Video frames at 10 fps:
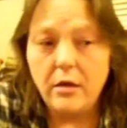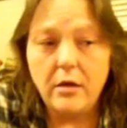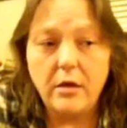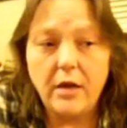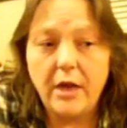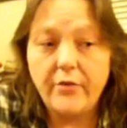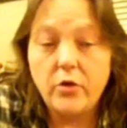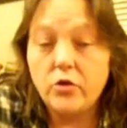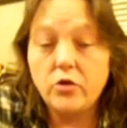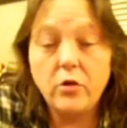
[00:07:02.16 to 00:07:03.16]
I have no
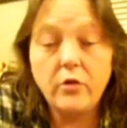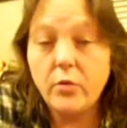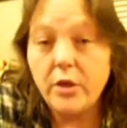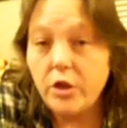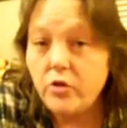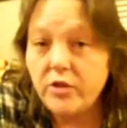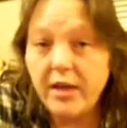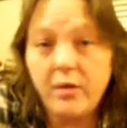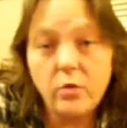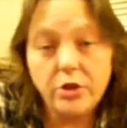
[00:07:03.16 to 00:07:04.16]
control over what you
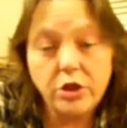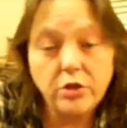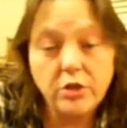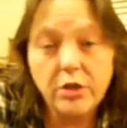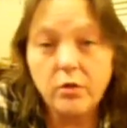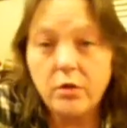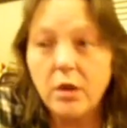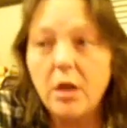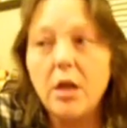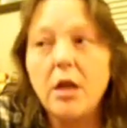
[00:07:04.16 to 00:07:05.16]
say, what you do.
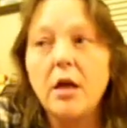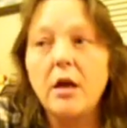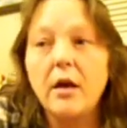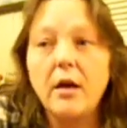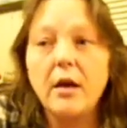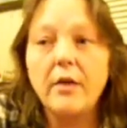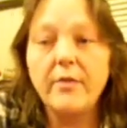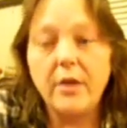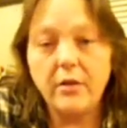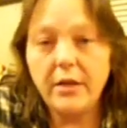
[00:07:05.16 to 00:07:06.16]

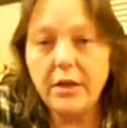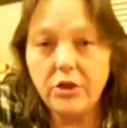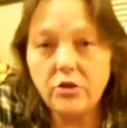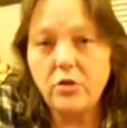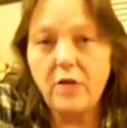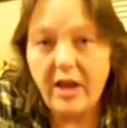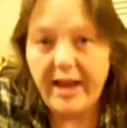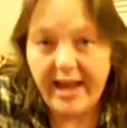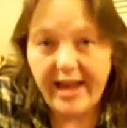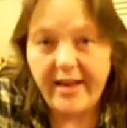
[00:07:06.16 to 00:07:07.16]
The only control I
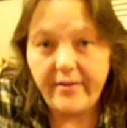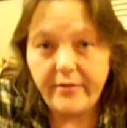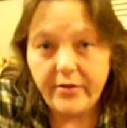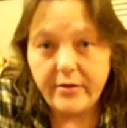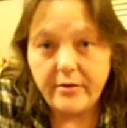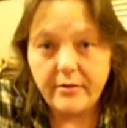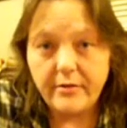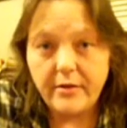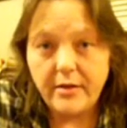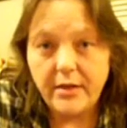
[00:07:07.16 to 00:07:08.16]
have
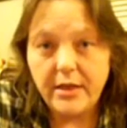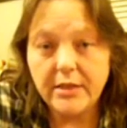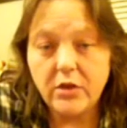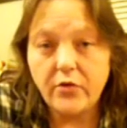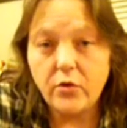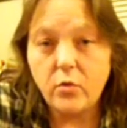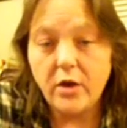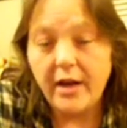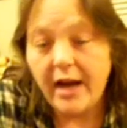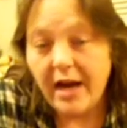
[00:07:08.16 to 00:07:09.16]
is over
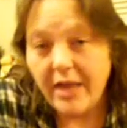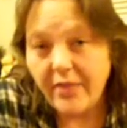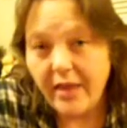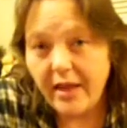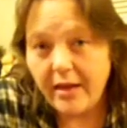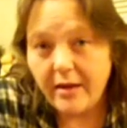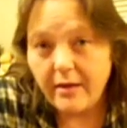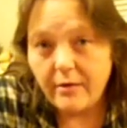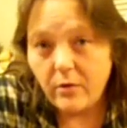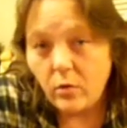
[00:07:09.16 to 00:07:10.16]
what I think,
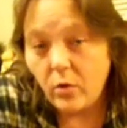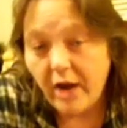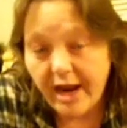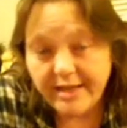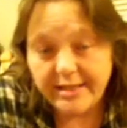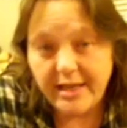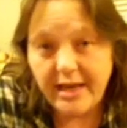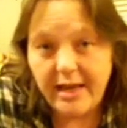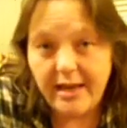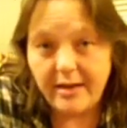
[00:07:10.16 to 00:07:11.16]
what I
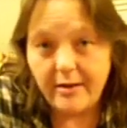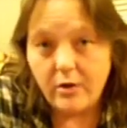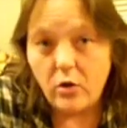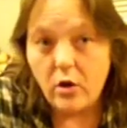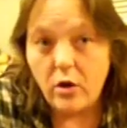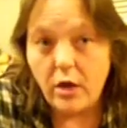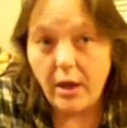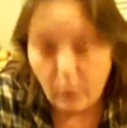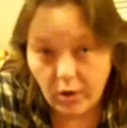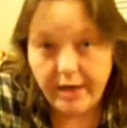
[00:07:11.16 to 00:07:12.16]
say, and
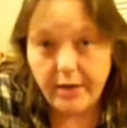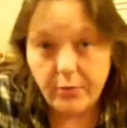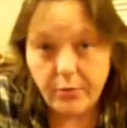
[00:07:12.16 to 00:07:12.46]
what I do.